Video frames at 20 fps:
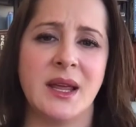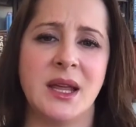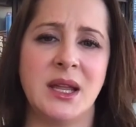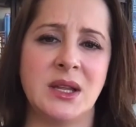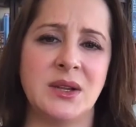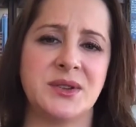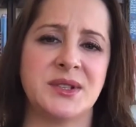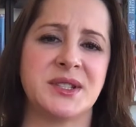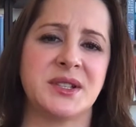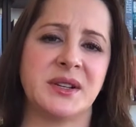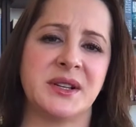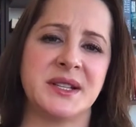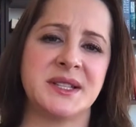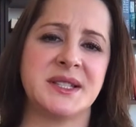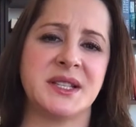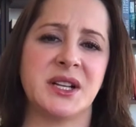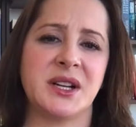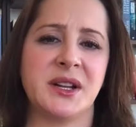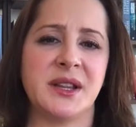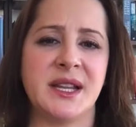"They used to
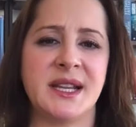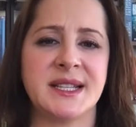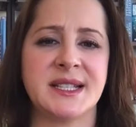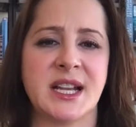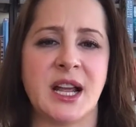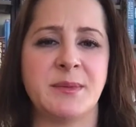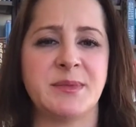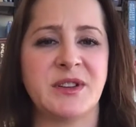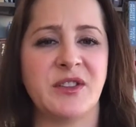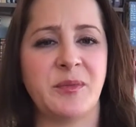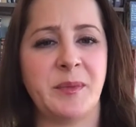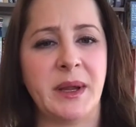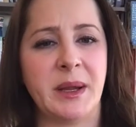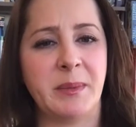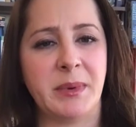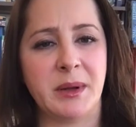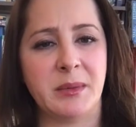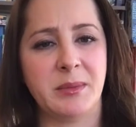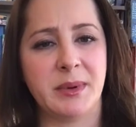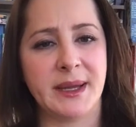consider these types of
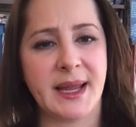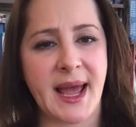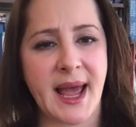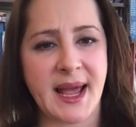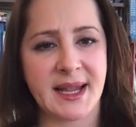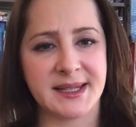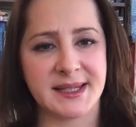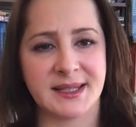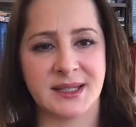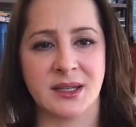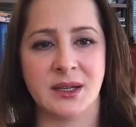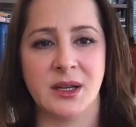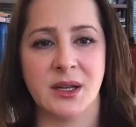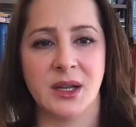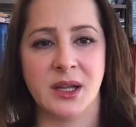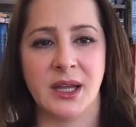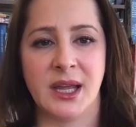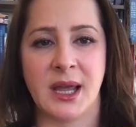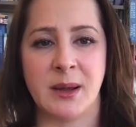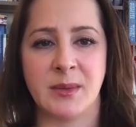people blessed,"
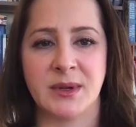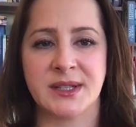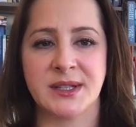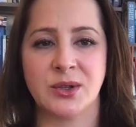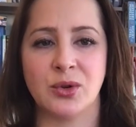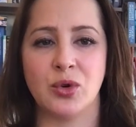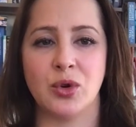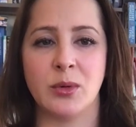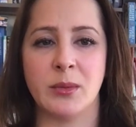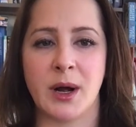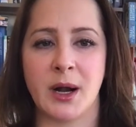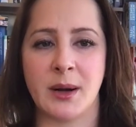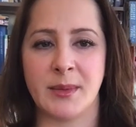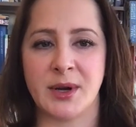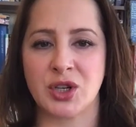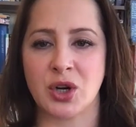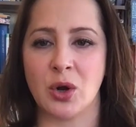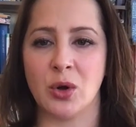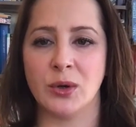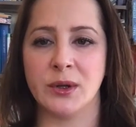came a
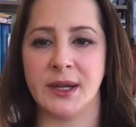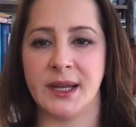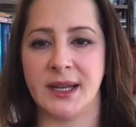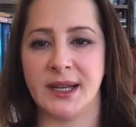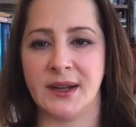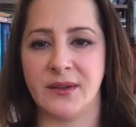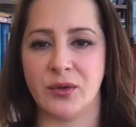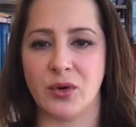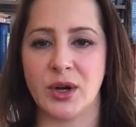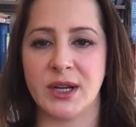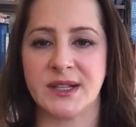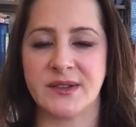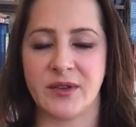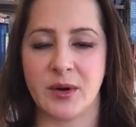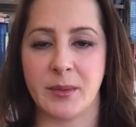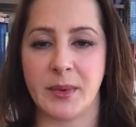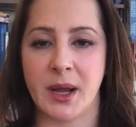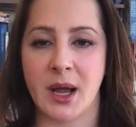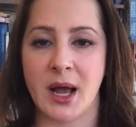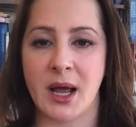schoolmarmish old lady voice
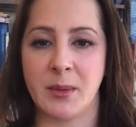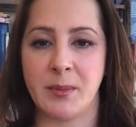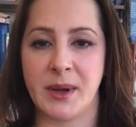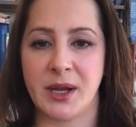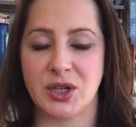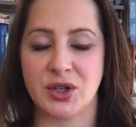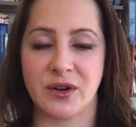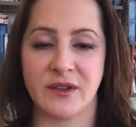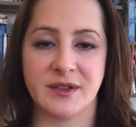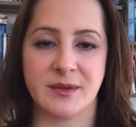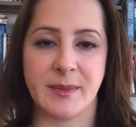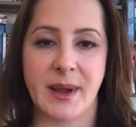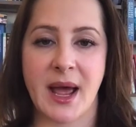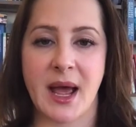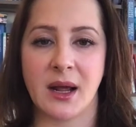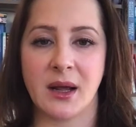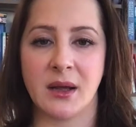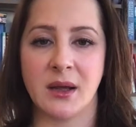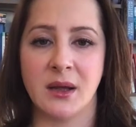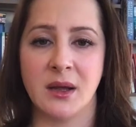from behind Petrov's
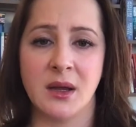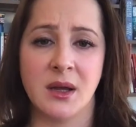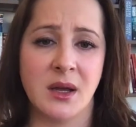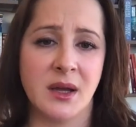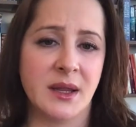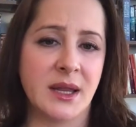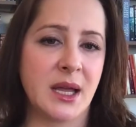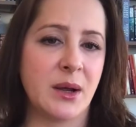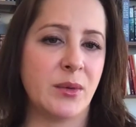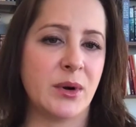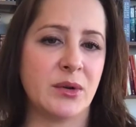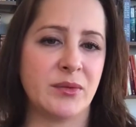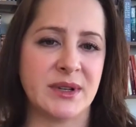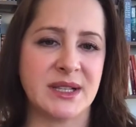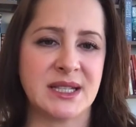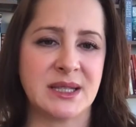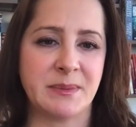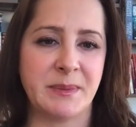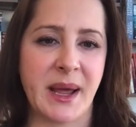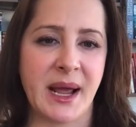back. "They were
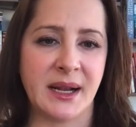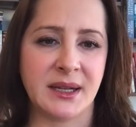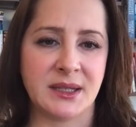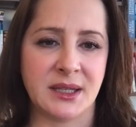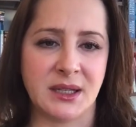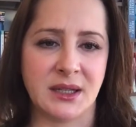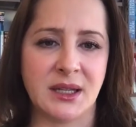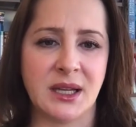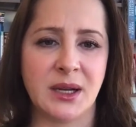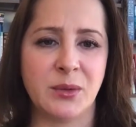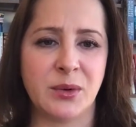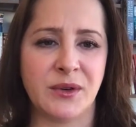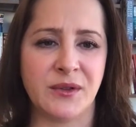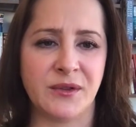respected, they were